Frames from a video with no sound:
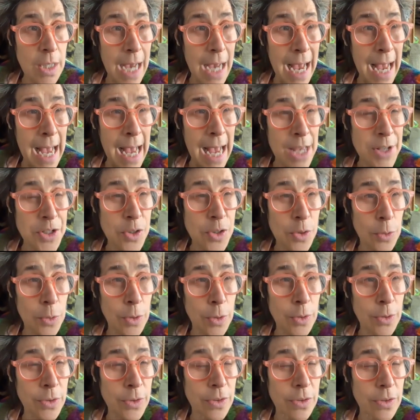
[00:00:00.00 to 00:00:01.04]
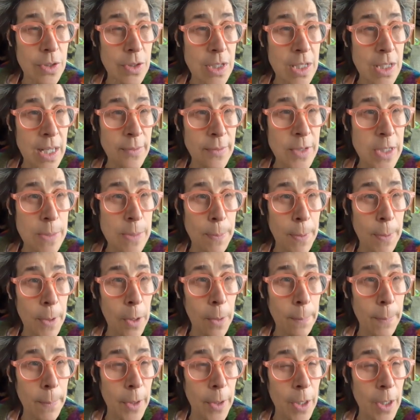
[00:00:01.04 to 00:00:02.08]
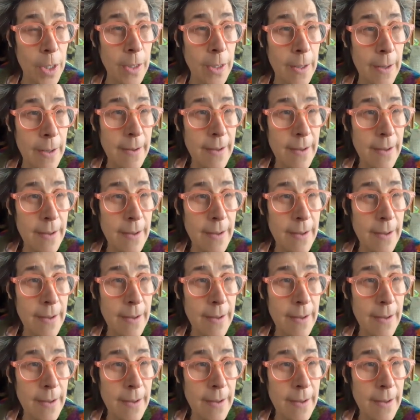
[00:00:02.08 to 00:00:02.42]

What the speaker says: hassled Steven Spielberg